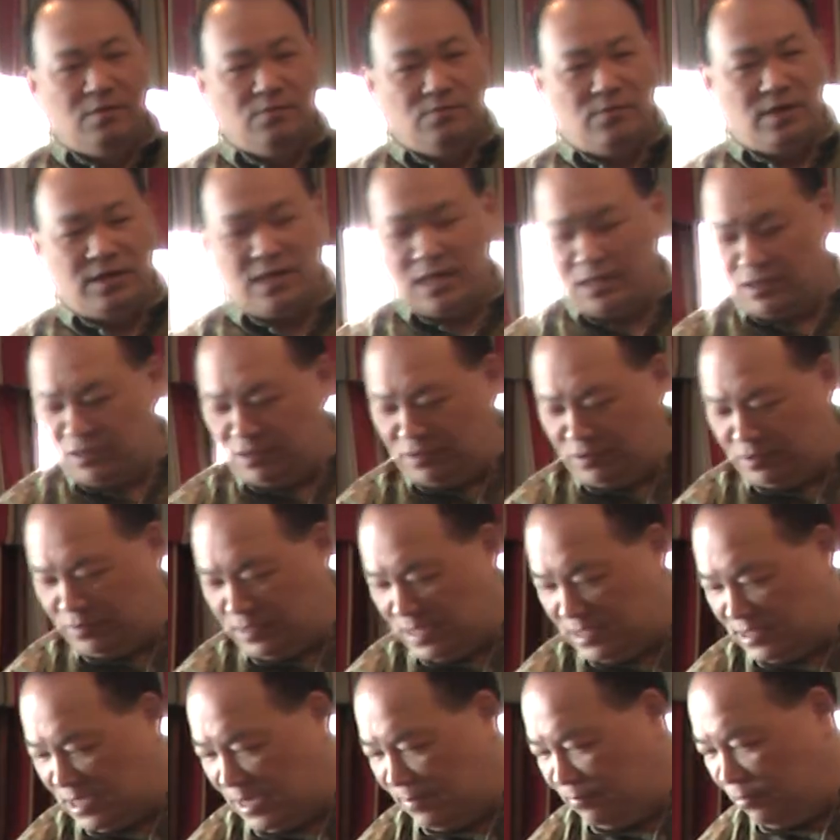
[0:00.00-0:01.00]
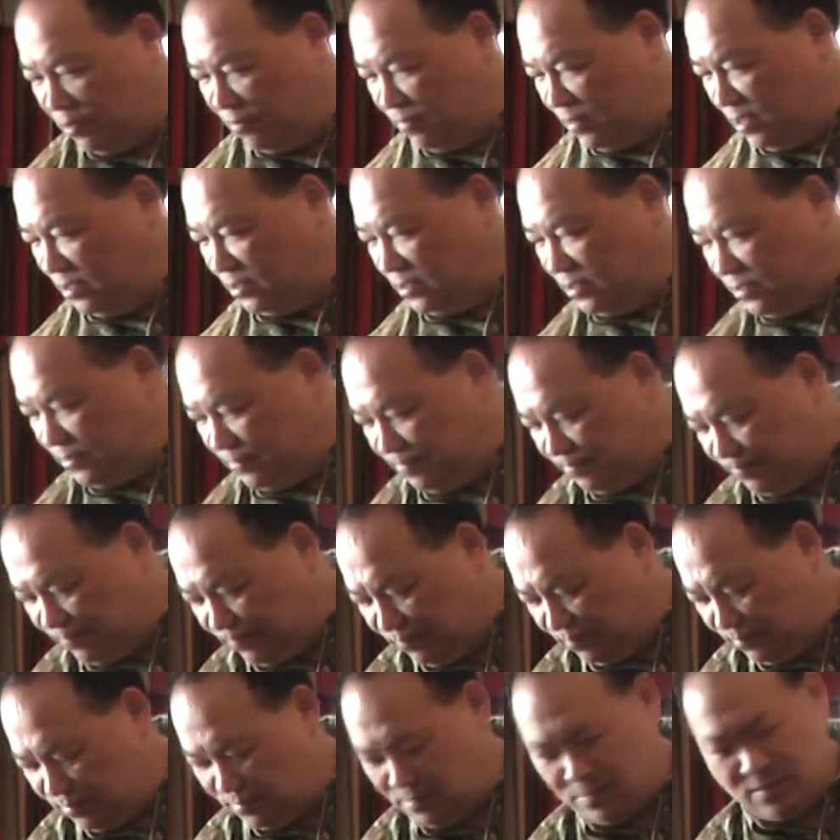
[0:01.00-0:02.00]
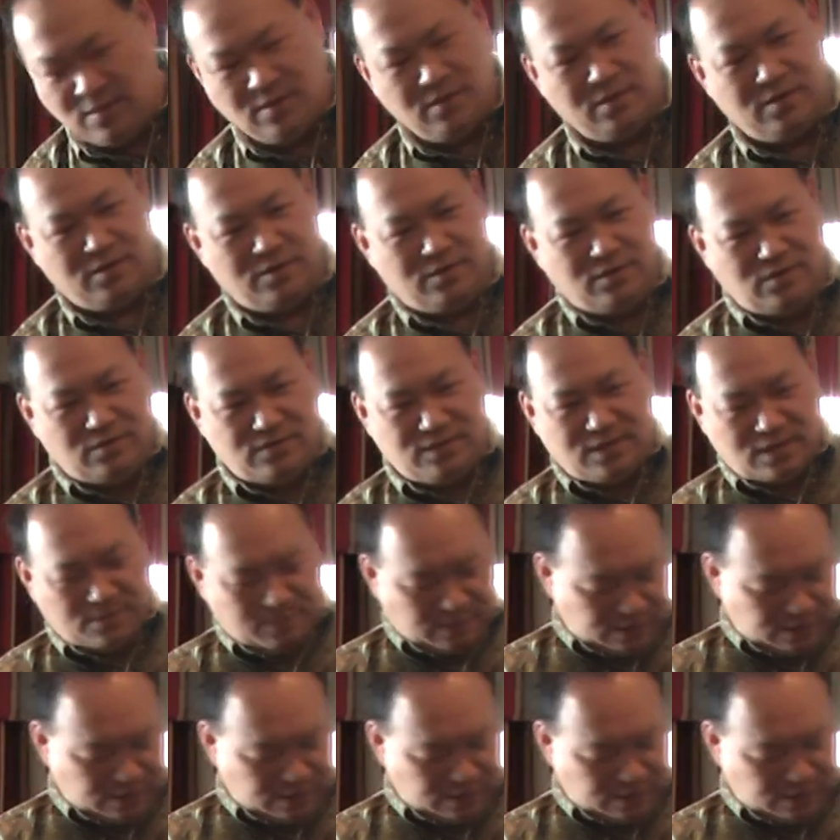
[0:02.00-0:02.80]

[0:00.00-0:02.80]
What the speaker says: What can you do at that moment? Using a